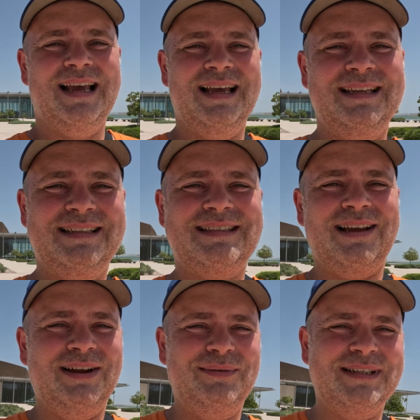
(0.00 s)
and
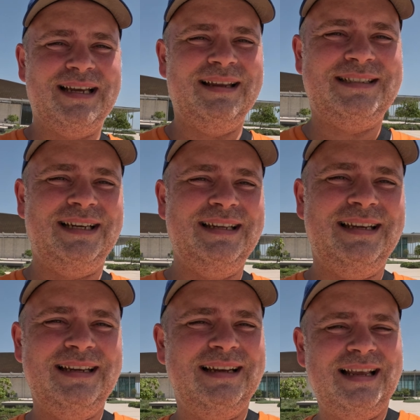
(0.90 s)
I was
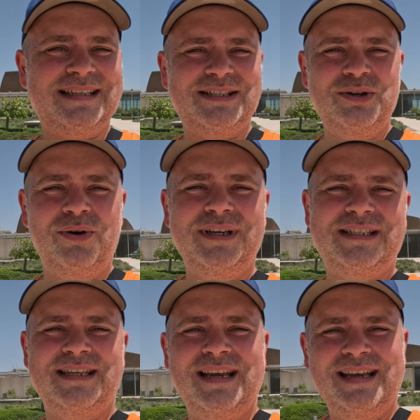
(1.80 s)
actually last
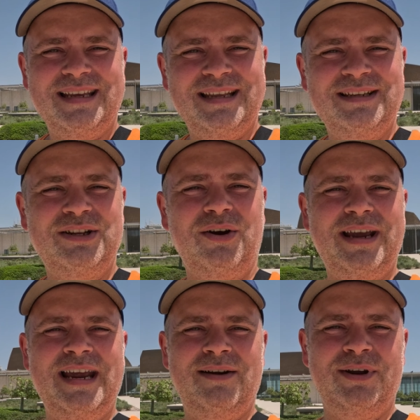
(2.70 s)
night in the
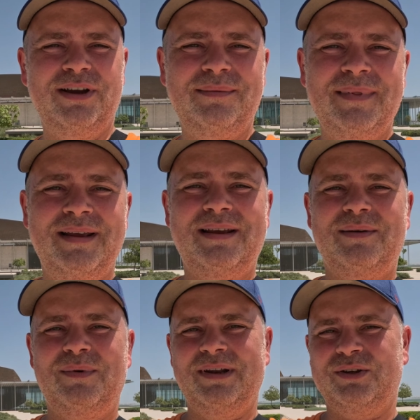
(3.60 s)
night area
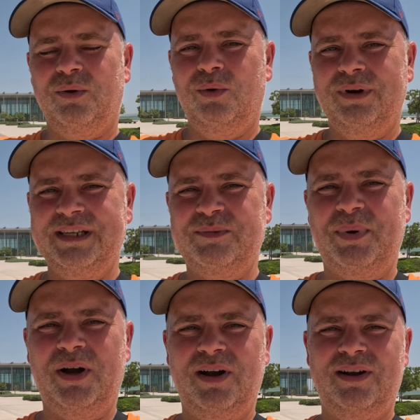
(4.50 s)
where they got all these
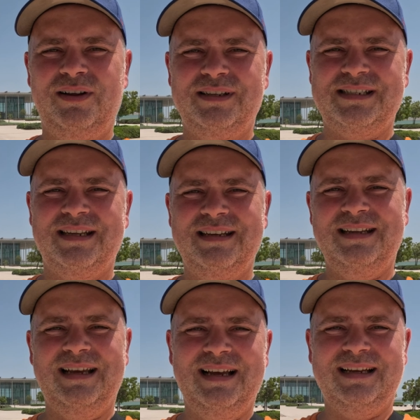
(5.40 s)
bars
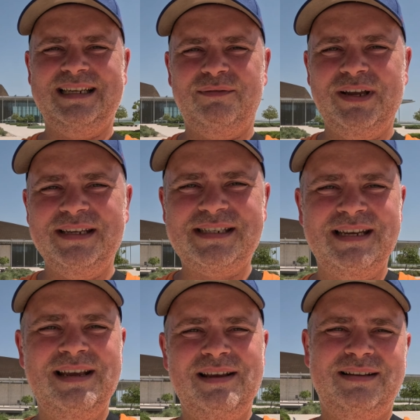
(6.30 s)
and
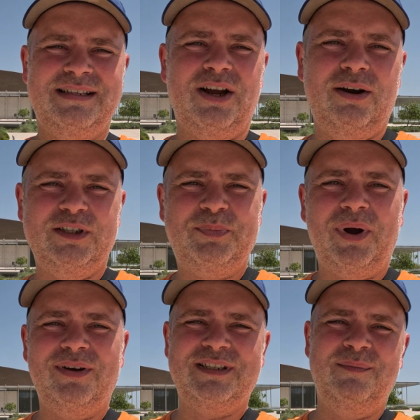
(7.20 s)
cafes, these Irish
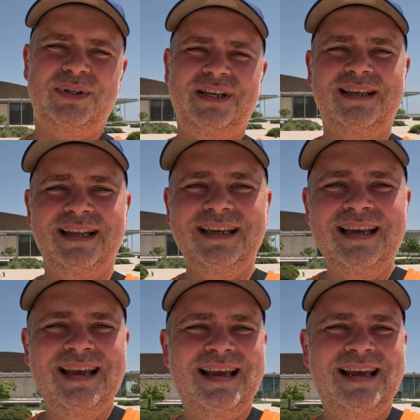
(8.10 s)
bars in particularly.